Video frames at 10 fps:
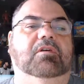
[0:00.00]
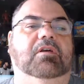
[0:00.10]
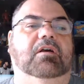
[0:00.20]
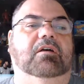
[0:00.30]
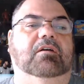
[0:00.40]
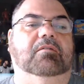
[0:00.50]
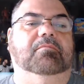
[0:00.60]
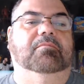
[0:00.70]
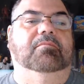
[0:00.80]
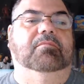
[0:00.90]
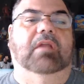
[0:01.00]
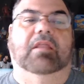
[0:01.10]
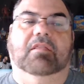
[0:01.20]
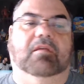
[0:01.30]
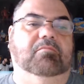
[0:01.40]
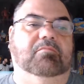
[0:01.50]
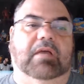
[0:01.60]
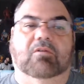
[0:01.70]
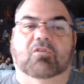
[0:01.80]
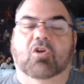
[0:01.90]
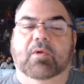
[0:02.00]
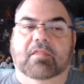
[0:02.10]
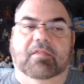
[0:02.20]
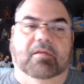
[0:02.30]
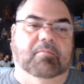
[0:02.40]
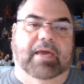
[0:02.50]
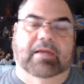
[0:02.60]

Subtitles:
Nothing, I don't know anything bad